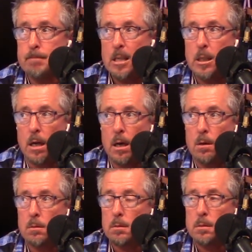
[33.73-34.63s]
you
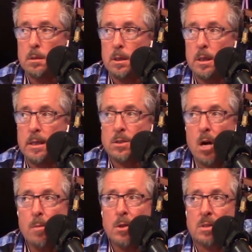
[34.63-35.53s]
know, it's
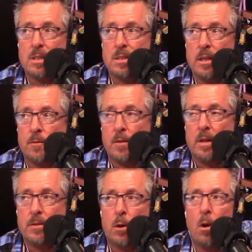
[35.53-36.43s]
almost as if
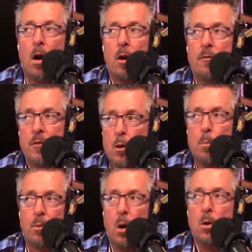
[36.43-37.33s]
there are a few
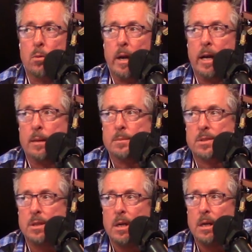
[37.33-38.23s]

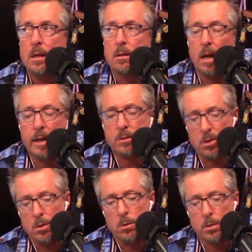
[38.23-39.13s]
programs like
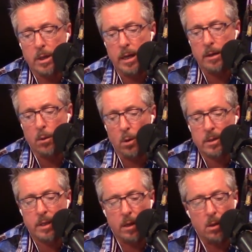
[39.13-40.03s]
Duke and
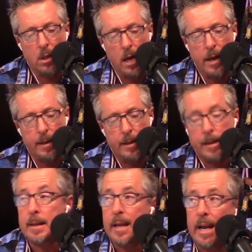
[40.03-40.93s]
North Carolina
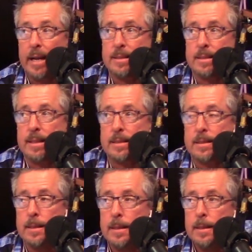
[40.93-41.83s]
and
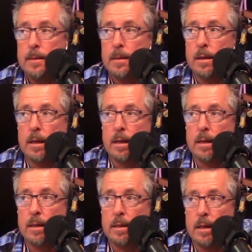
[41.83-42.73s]
Kansas,
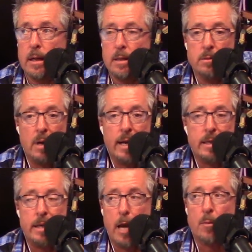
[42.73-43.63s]
and I
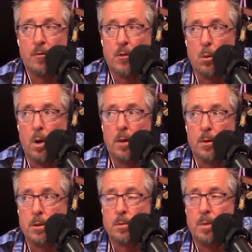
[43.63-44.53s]
can name a few
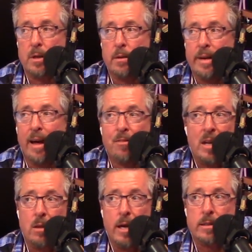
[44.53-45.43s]
others, but
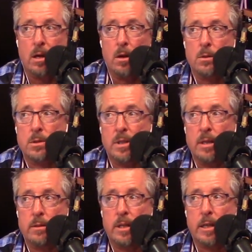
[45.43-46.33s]
nothing like those,
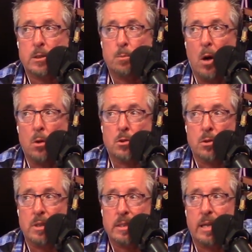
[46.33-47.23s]
that the
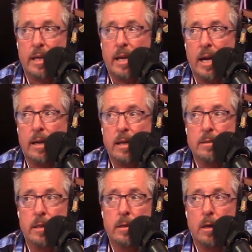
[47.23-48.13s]
exposure that they get
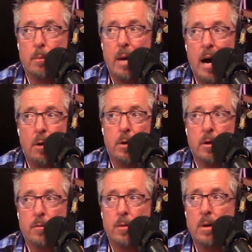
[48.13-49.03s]
and the amount
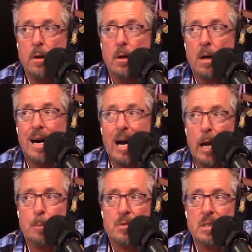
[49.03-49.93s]
of
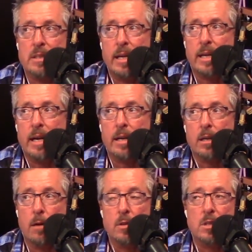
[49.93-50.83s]
hype that they get in
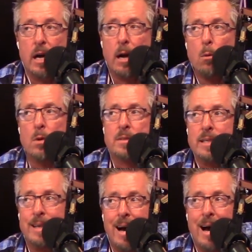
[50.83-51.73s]
coverage. Now, I won't
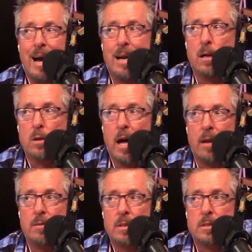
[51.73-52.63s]
deny a
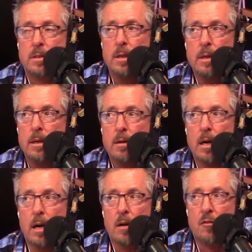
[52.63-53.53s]
lot of it's
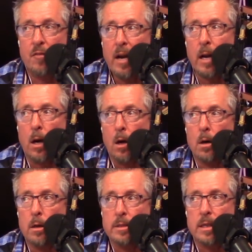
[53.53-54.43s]

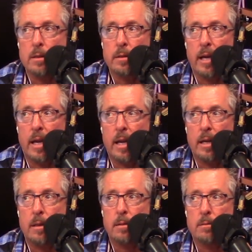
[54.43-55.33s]
fair that
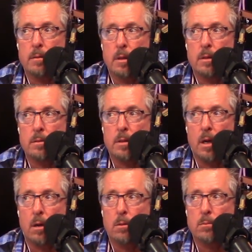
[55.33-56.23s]
they, you
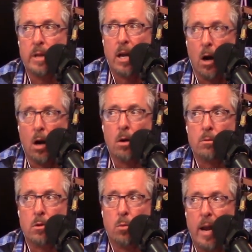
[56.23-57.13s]
know, they are
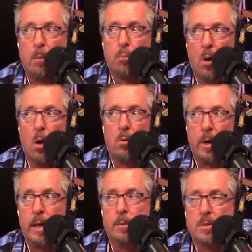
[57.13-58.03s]
great
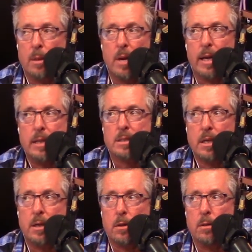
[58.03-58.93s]
programs. I'm not going to
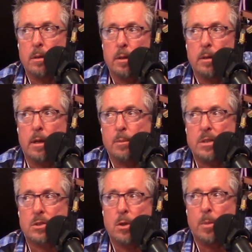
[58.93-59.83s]
sit here and be
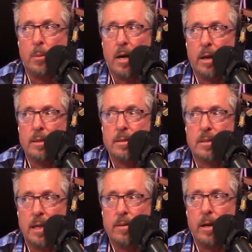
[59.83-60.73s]
stupid about it and
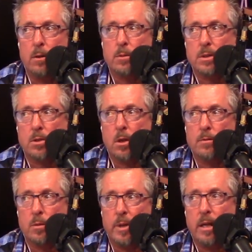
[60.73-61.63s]
say they don't
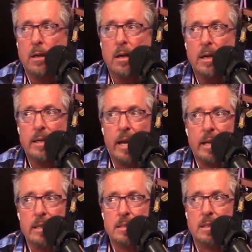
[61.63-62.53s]
deserve to be
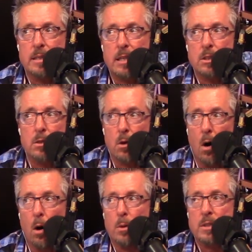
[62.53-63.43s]
getting this attention. They're
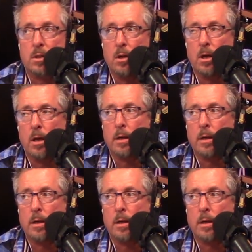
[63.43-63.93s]
always good,